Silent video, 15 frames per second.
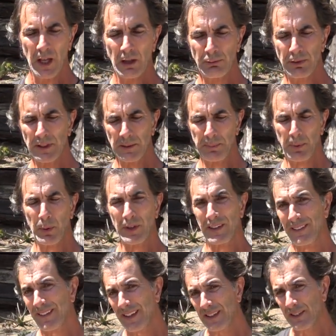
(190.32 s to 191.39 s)
A real
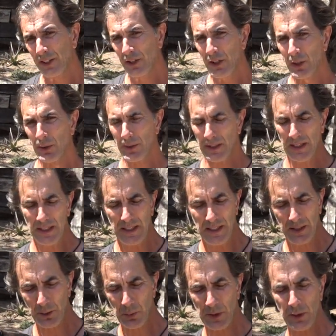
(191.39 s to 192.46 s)
important thing to note
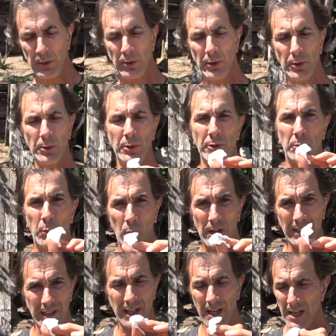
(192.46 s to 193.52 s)
is when you use
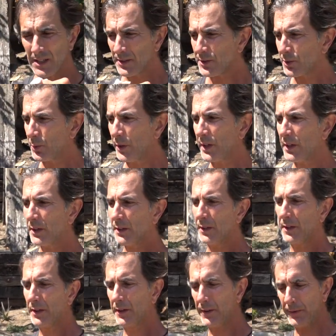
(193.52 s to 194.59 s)
one cotton square
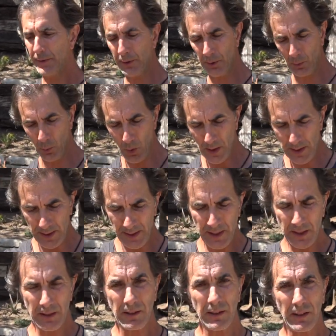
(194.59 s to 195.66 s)
for one
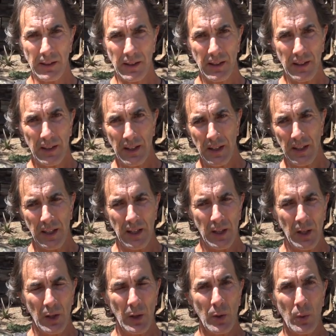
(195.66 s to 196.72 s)
ear,
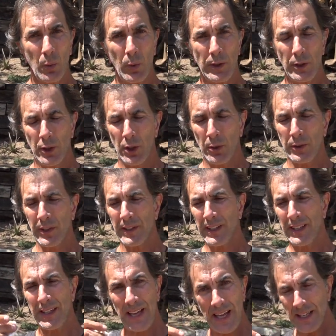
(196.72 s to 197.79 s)
when you go to the
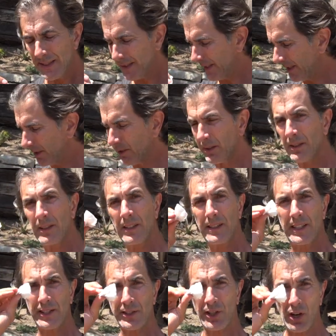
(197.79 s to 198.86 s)
next ear,
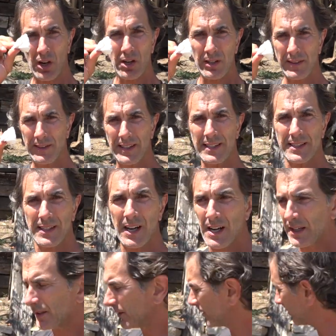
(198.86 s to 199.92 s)
discard this cotton